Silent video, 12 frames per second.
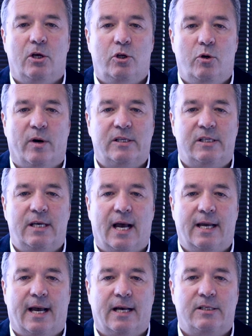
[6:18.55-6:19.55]

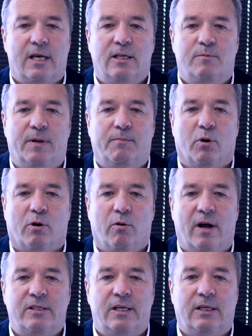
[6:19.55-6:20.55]
USCIS has been
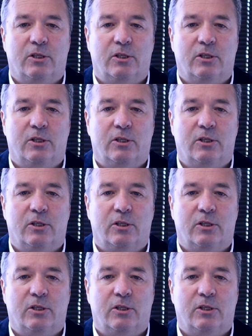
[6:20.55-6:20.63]
progressing